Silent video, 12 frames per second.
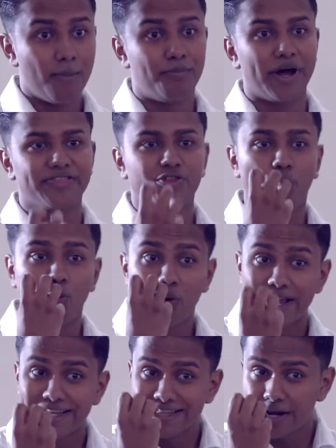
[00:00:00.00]
But the
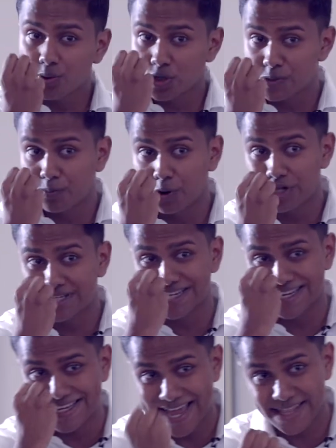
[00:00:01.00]
way that it was put
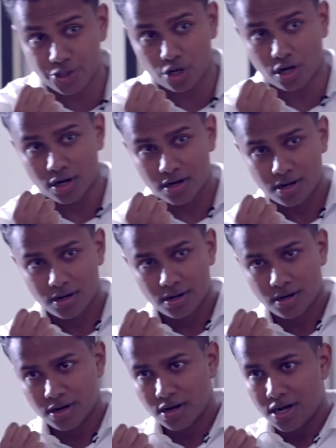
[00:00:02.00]
together
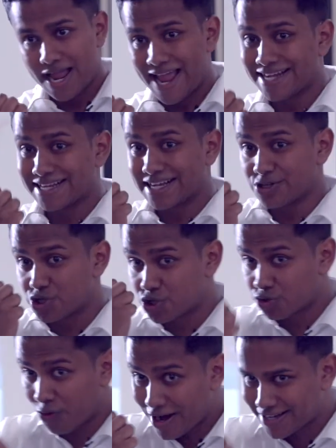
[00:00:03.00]
and
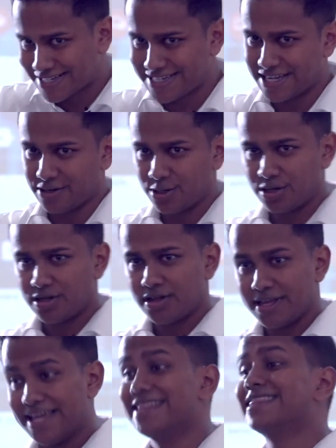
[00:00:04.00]
constructed
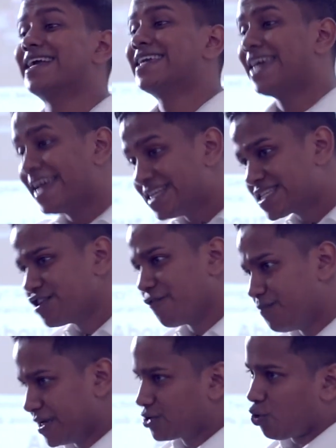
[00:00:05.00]
in the case of
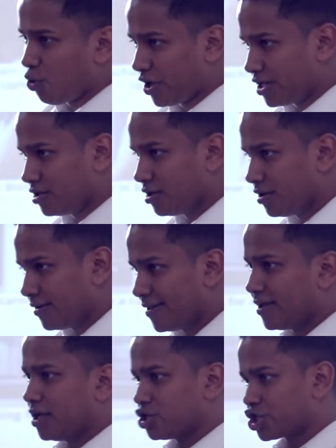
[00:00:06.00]
Bitcoin
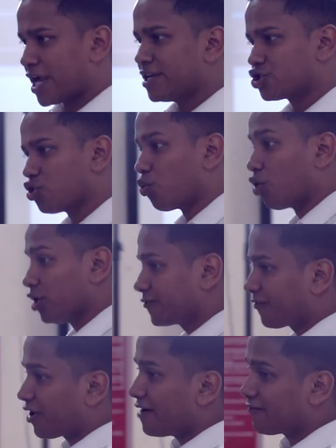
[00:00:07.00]
changed the world
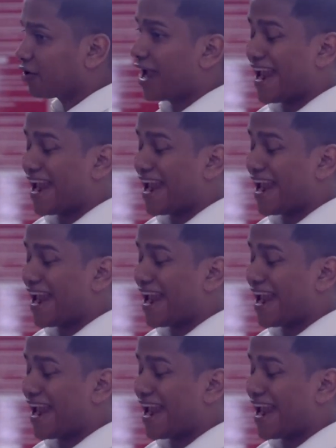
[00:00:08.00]
forever.